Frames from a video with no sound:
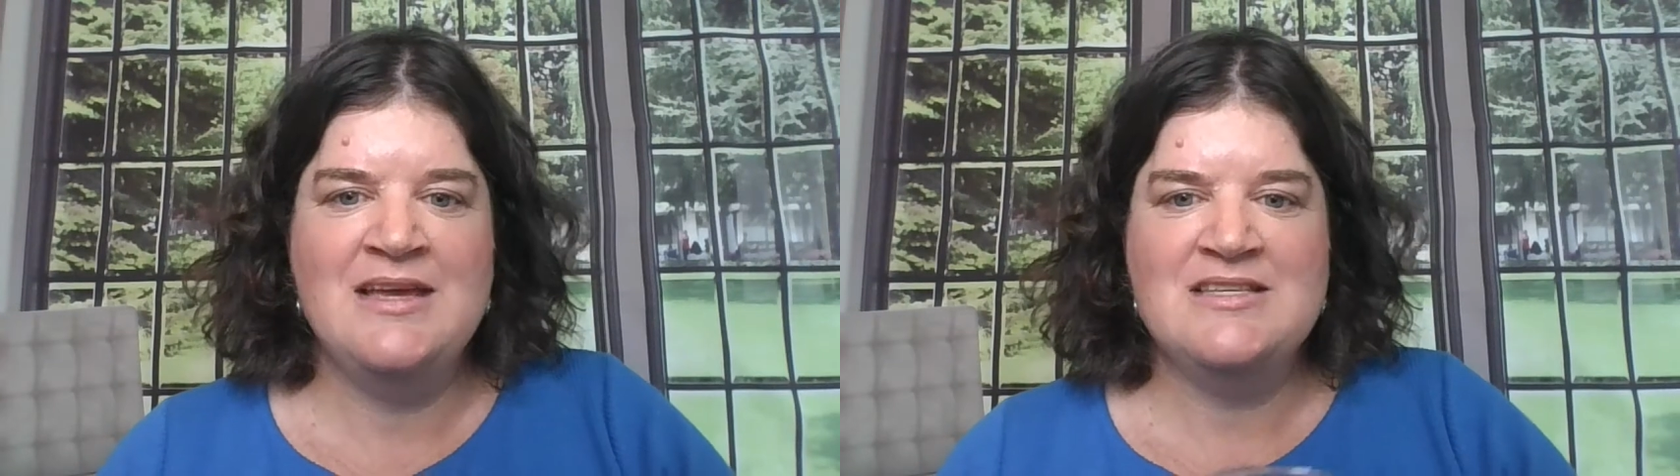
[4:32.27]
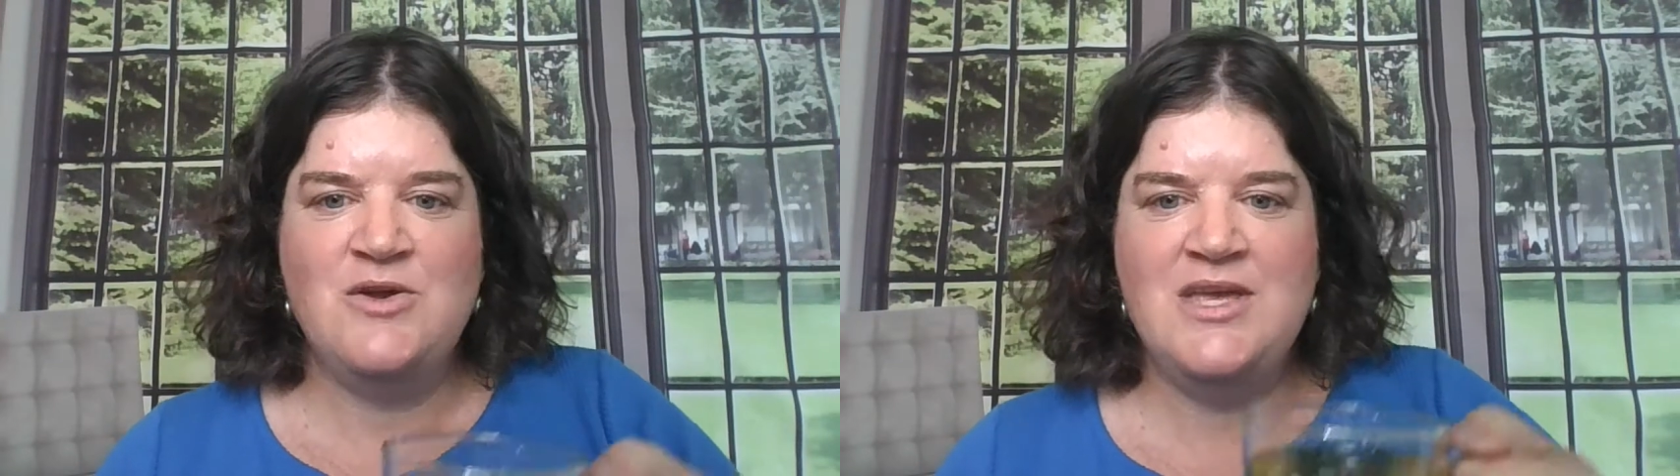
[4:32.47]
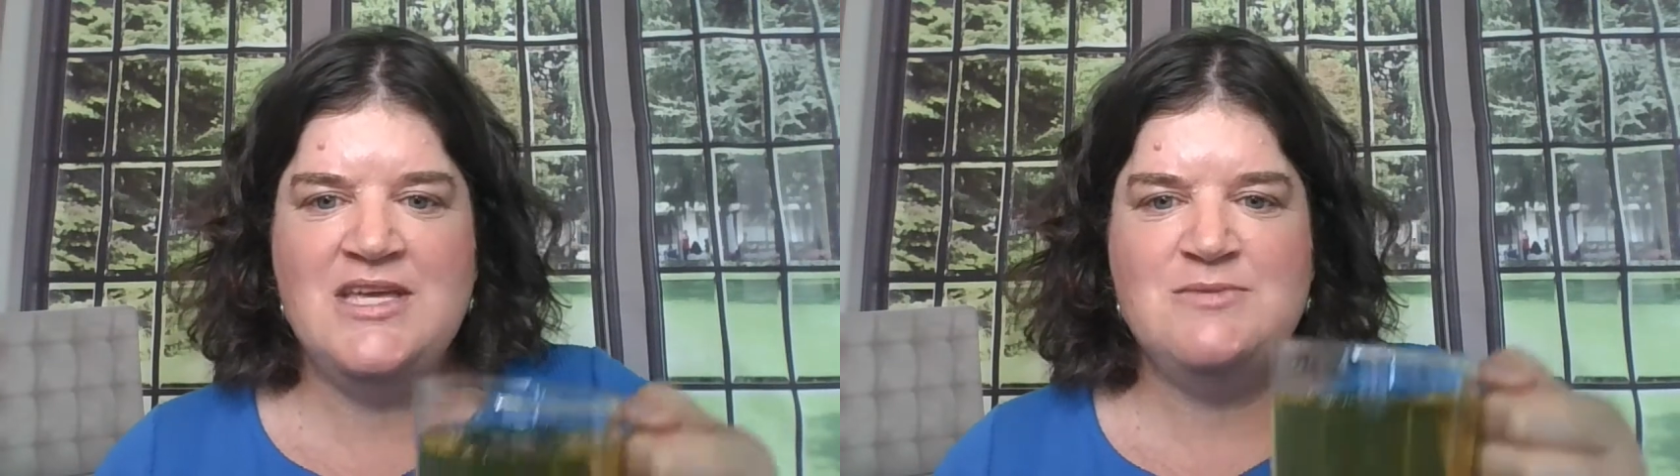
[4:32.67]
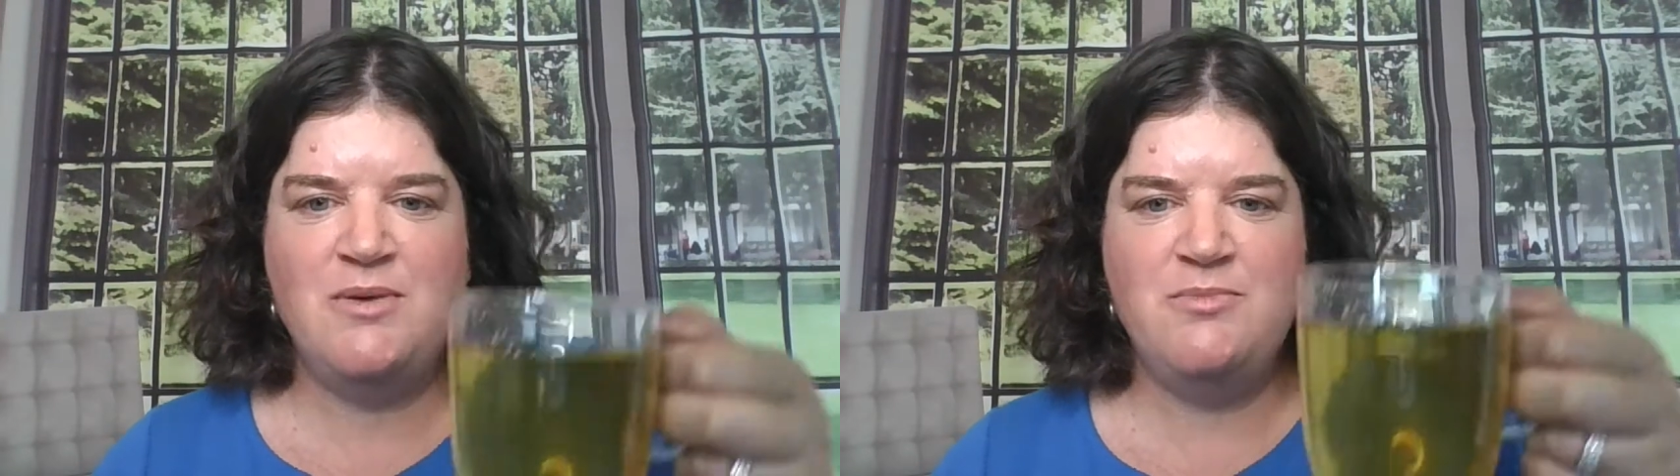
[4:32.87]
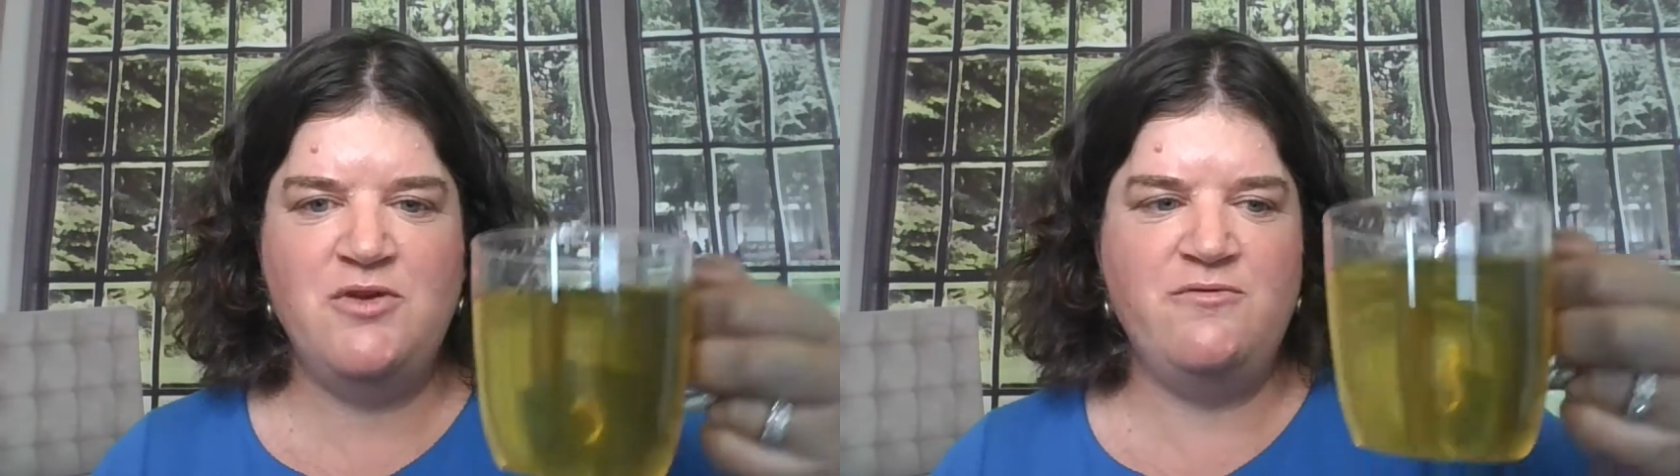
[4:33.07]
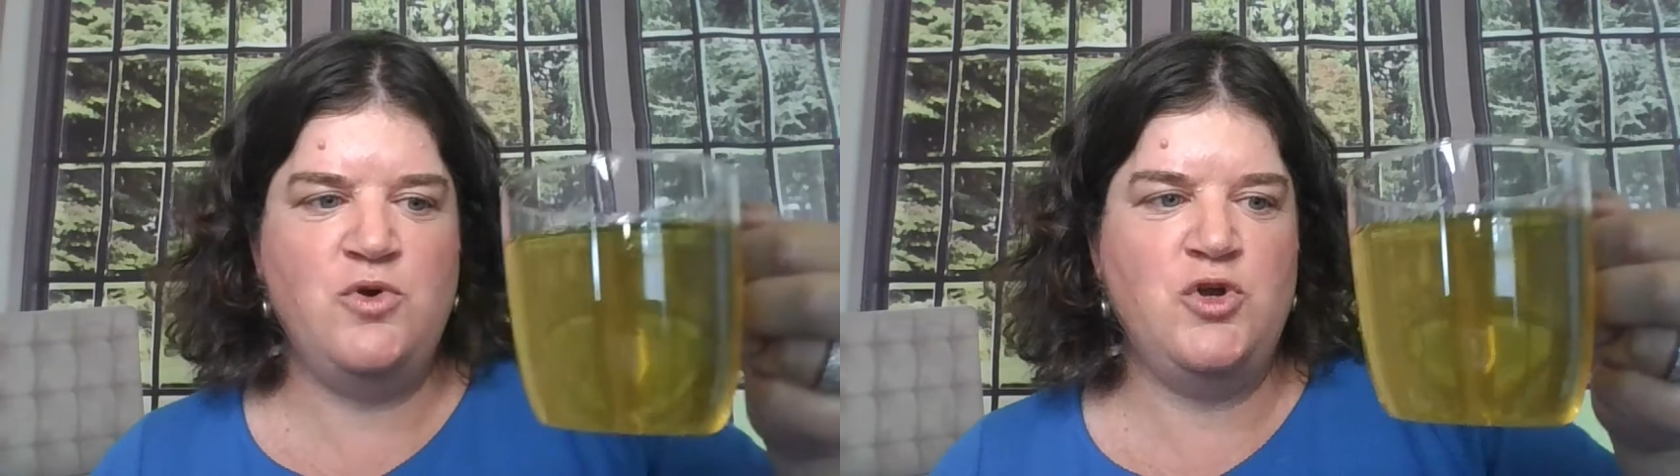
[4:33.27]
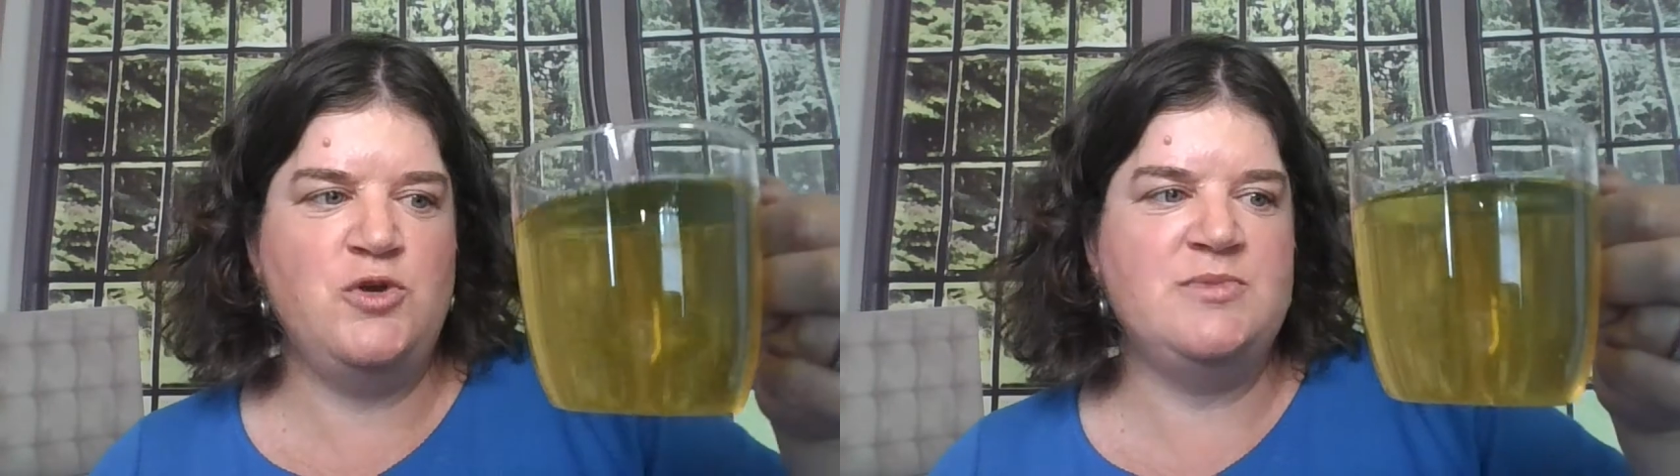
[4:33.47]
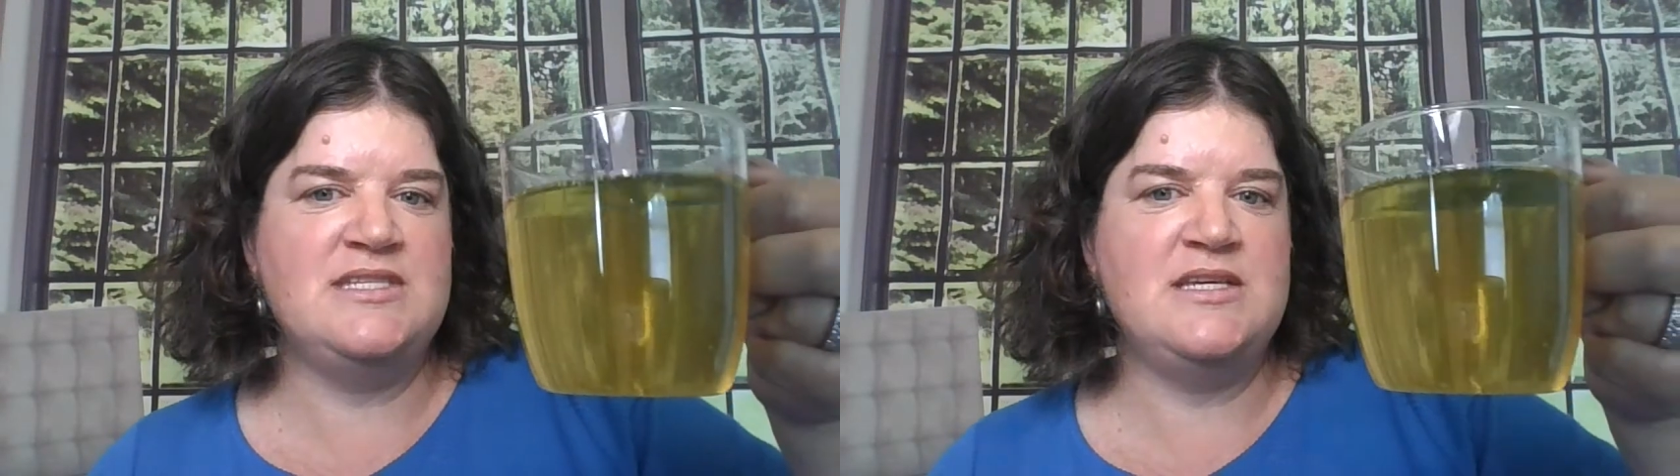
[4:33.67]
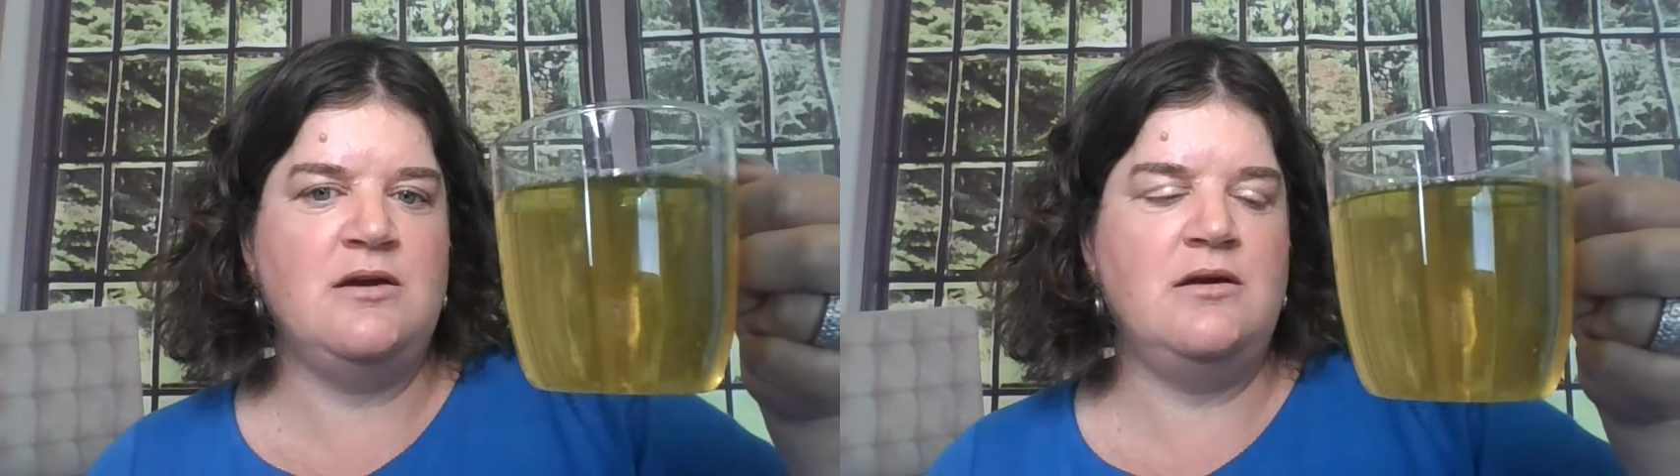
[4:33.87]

So here's my beautiful herb. So